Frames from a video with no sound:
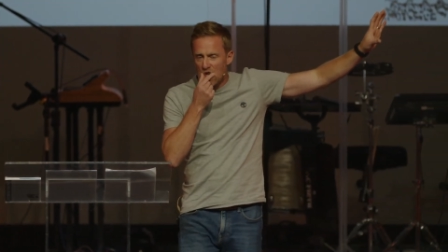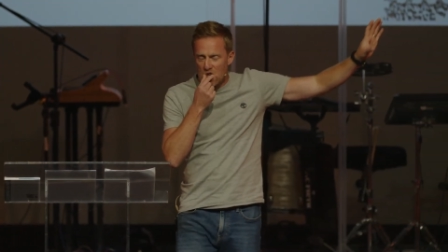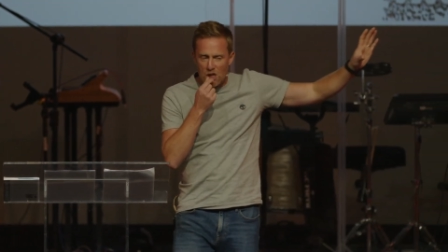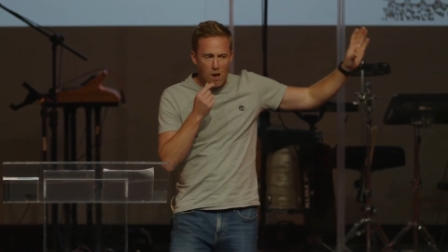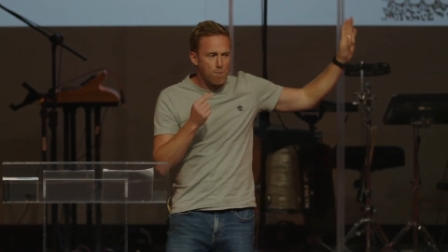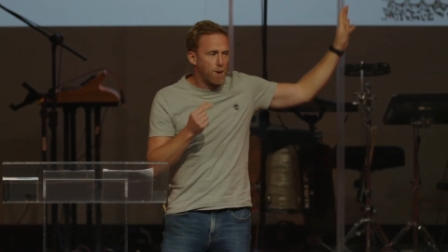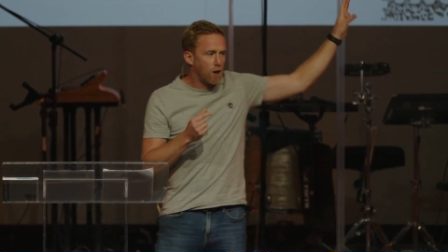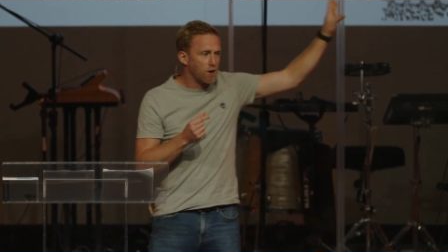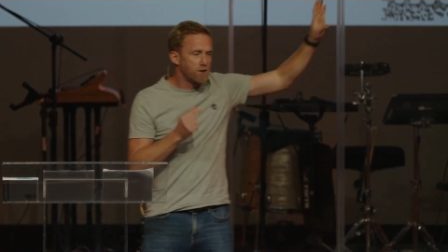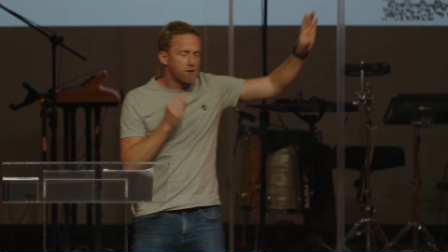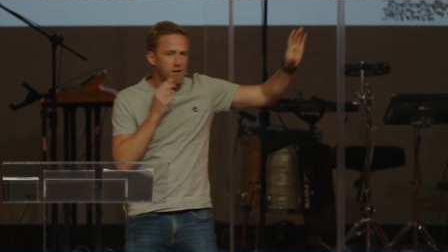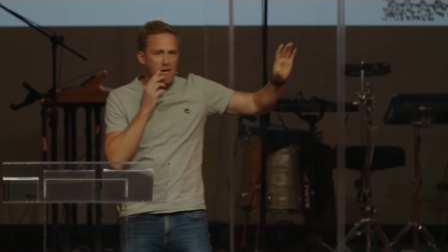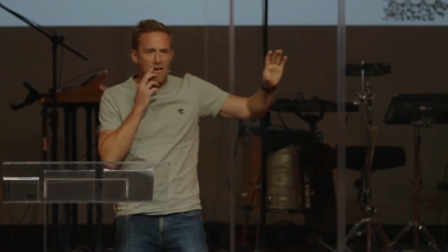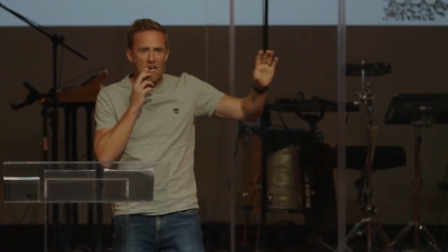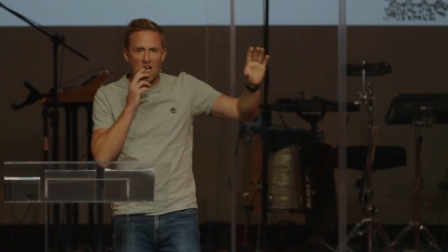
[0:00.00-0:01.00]
So you go
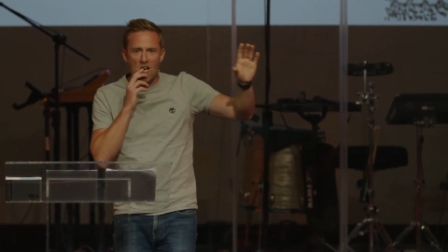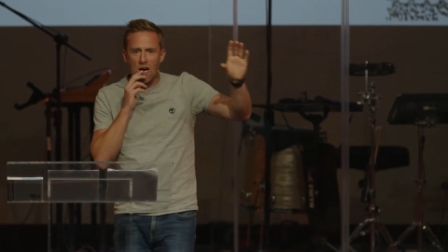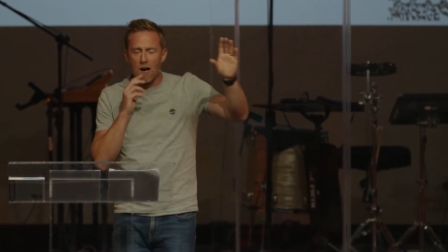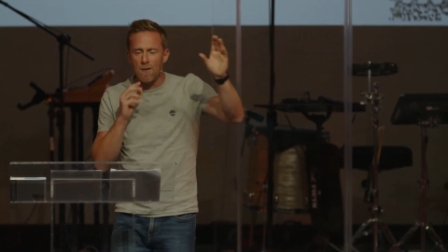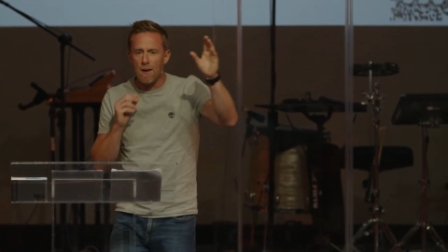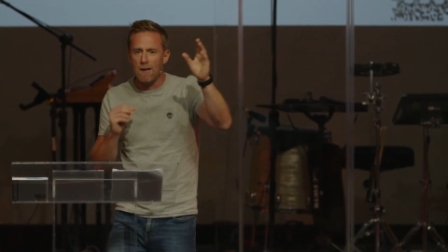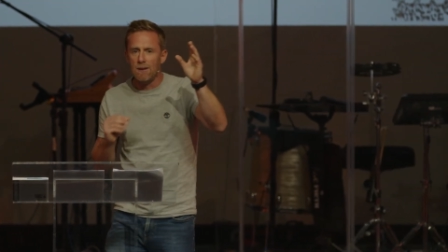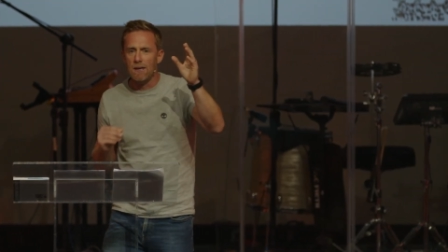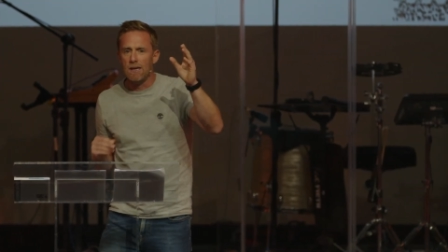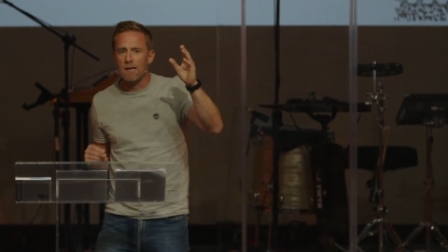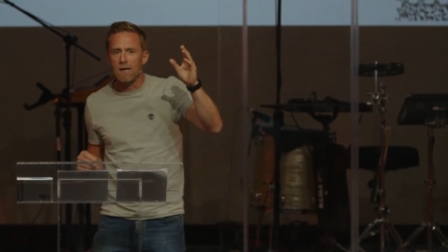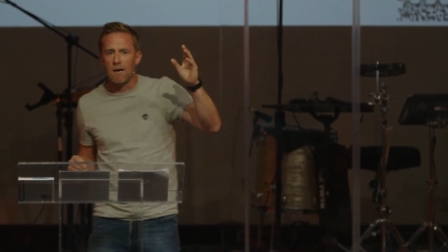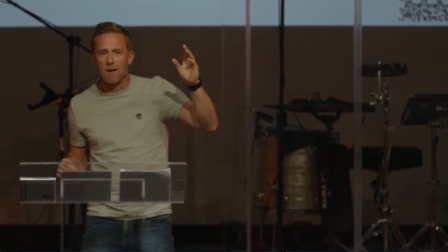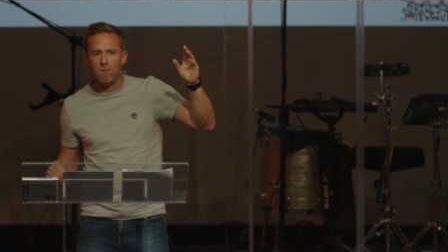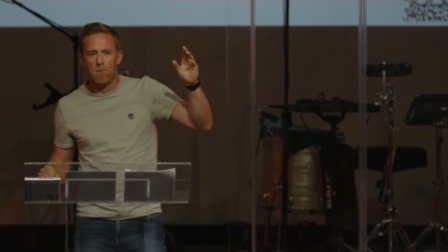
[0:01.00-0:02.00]
past it, and then
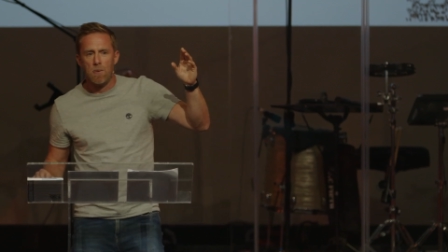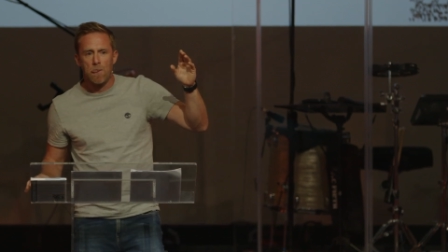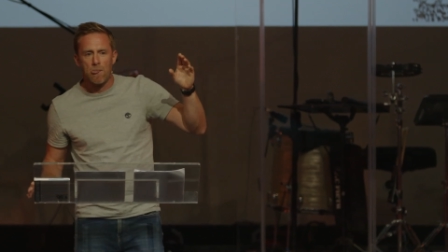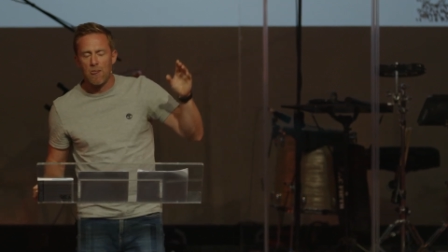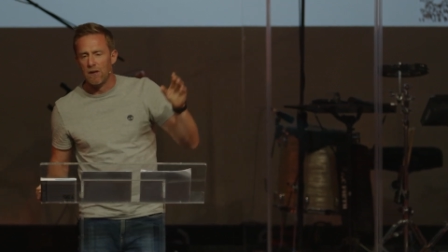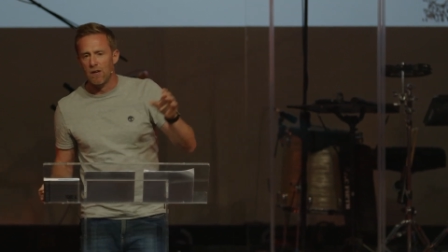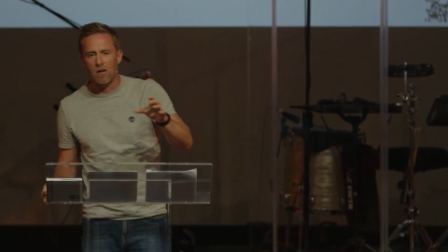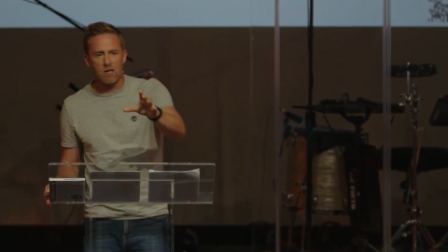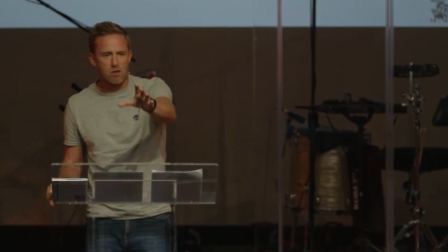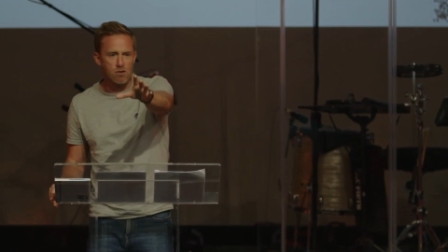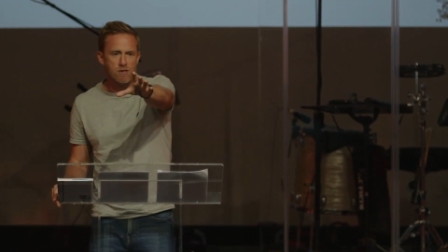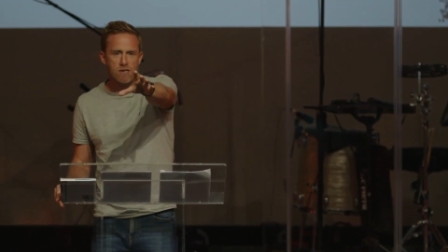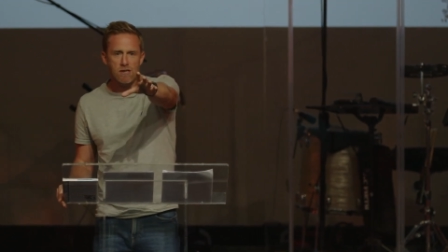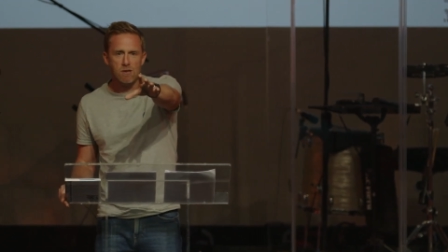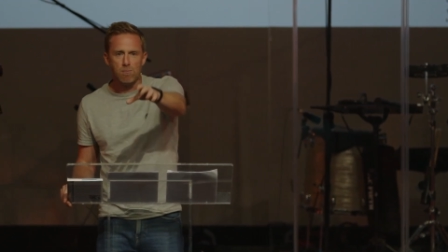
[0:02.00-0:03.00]
the, um, the
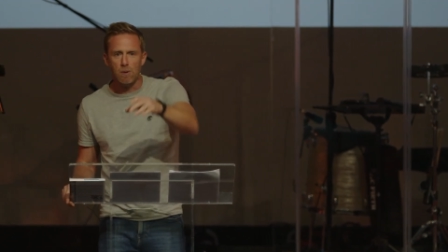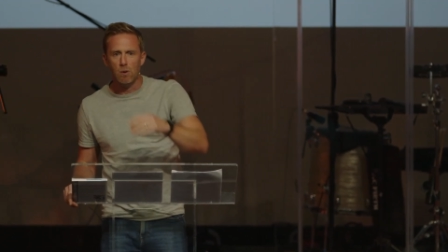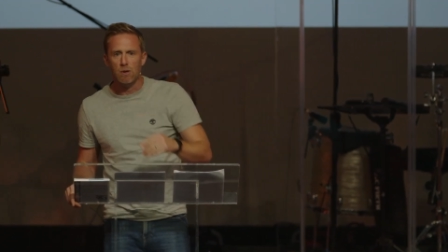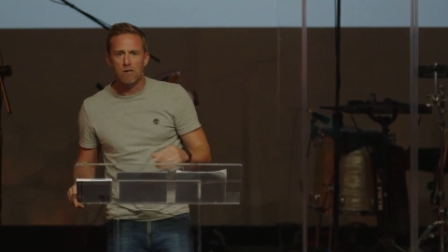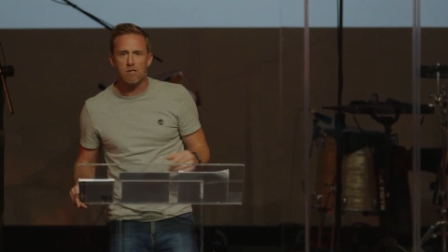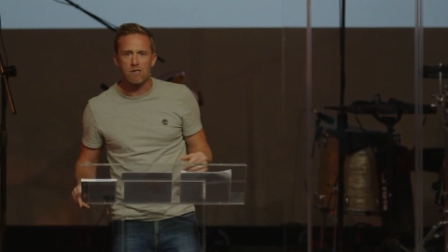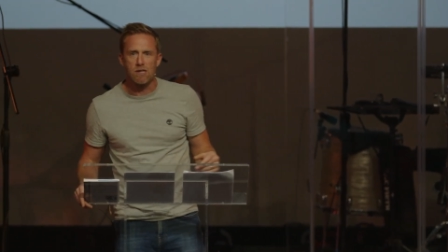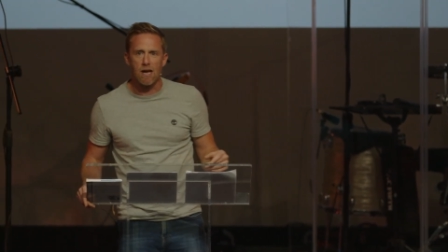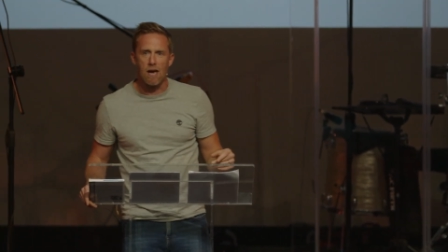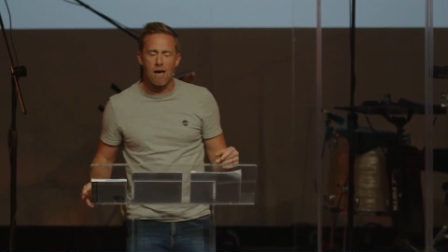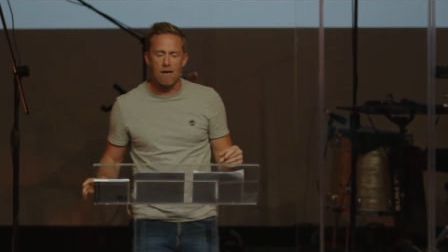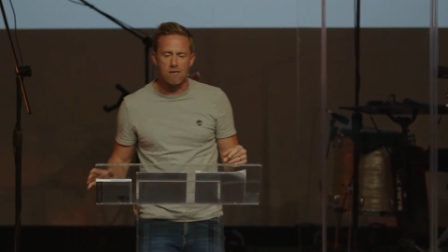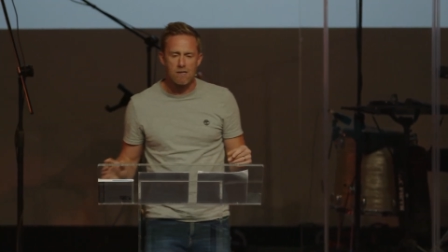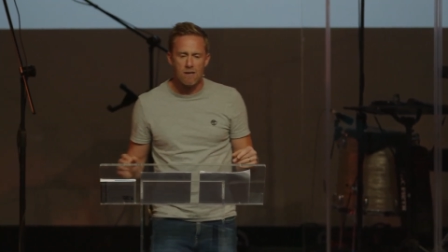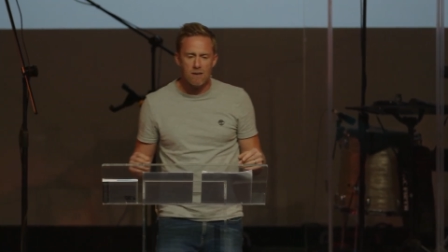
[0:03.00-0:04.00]
nursery's in the building just
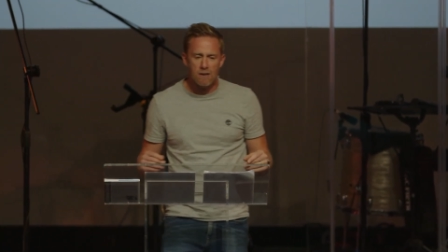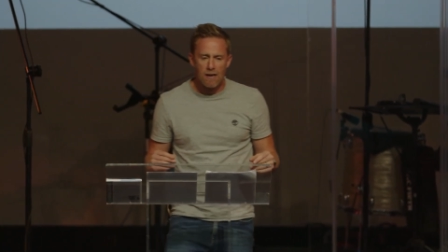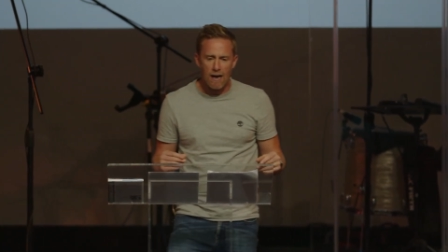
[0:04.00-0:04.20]
ahead.